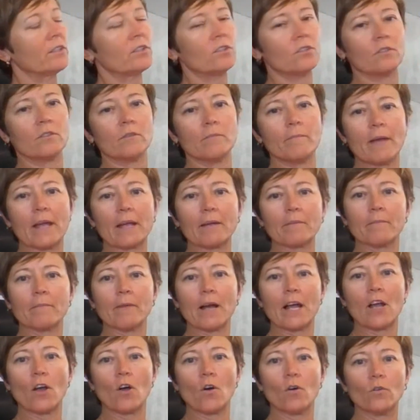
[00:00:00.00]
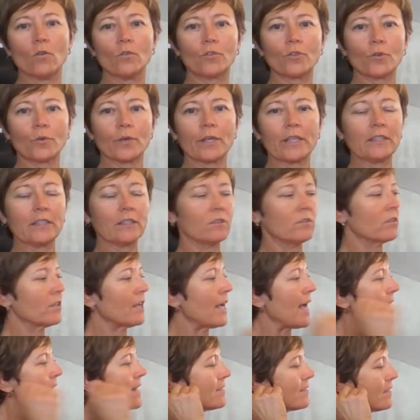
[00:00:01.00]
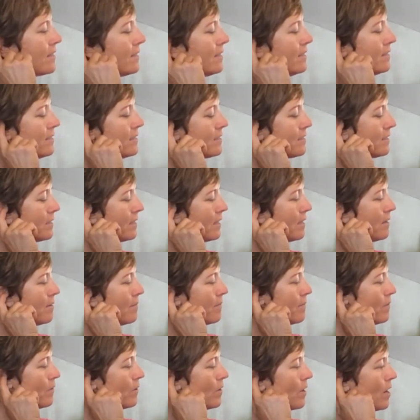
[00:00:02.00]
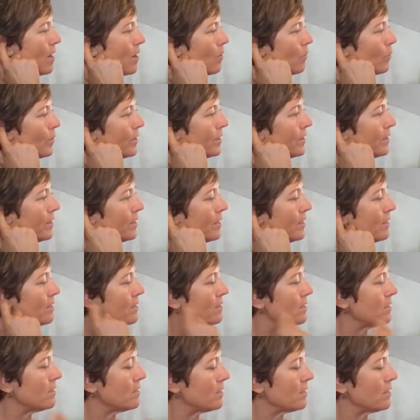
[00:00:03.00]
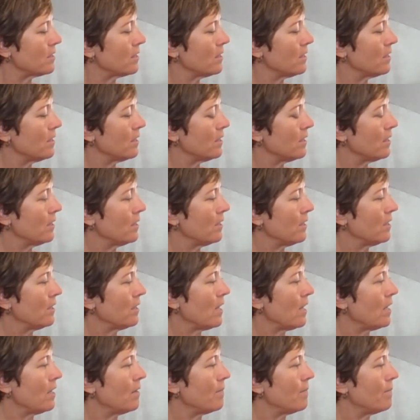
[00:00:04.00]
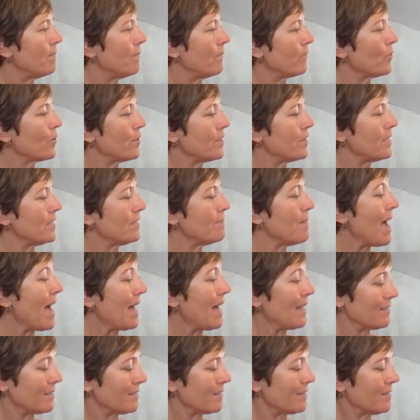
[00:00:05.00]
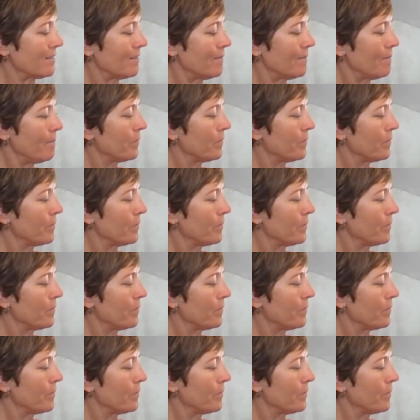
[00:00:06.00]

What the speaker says: make my own 3 little gaskets with these for these masks.